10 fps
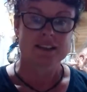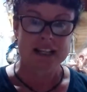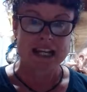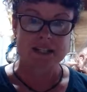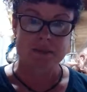
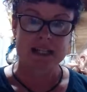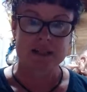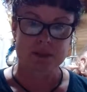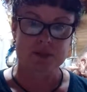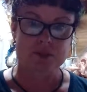That's
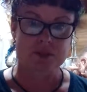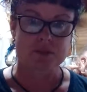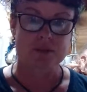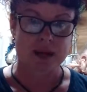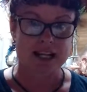mainly because
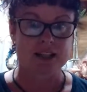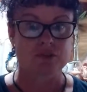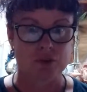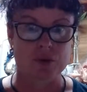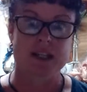we're waiting
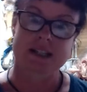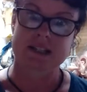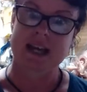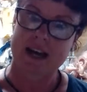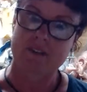for his
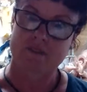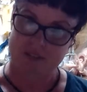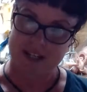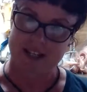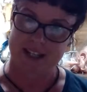
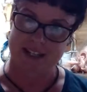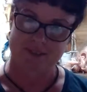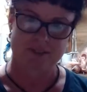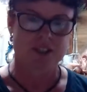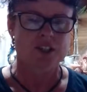outfit.
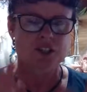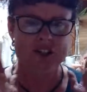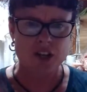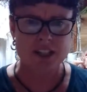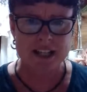
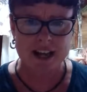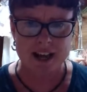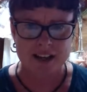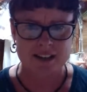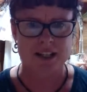
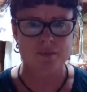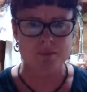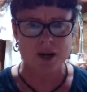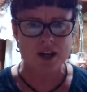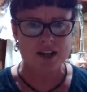Sonia,
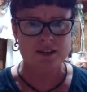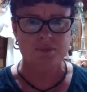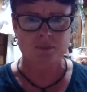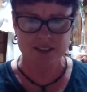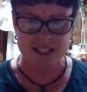come
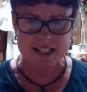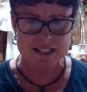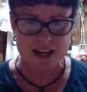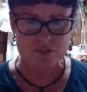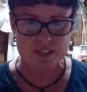on, get his
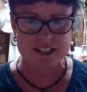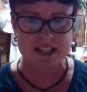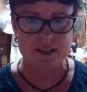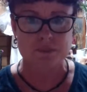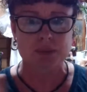outfit
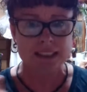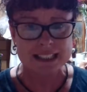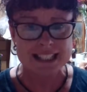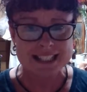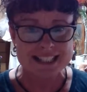done,
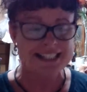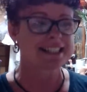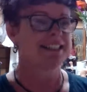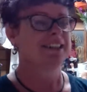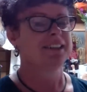
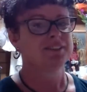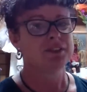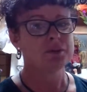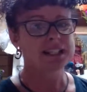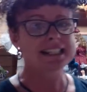please.
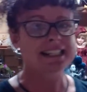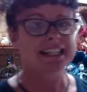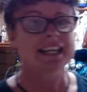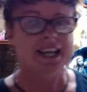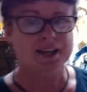We want to
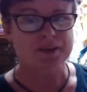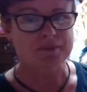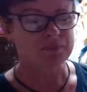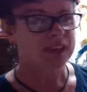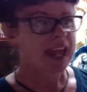see
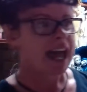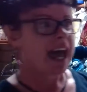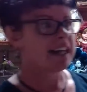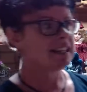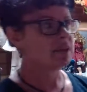him.
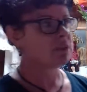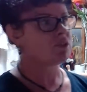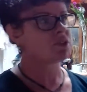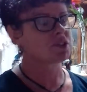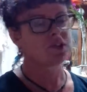And then
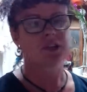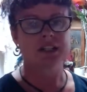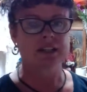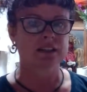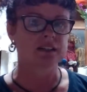we've also got
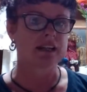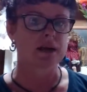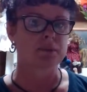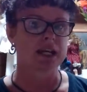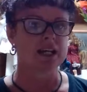another little
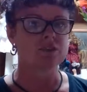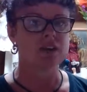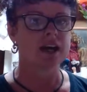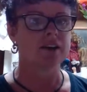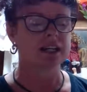cupcake
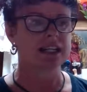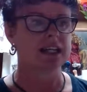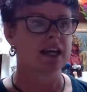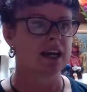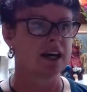
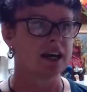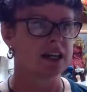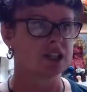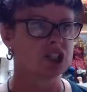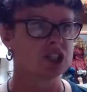fairy.
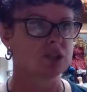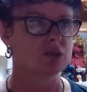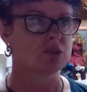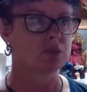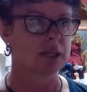
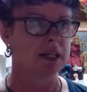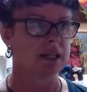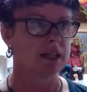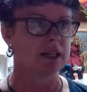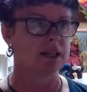She'll
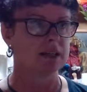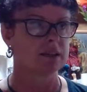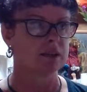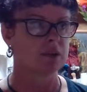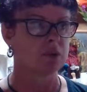be
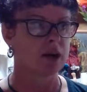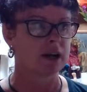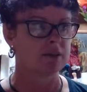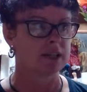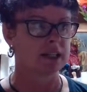
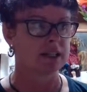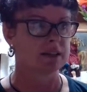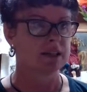arriving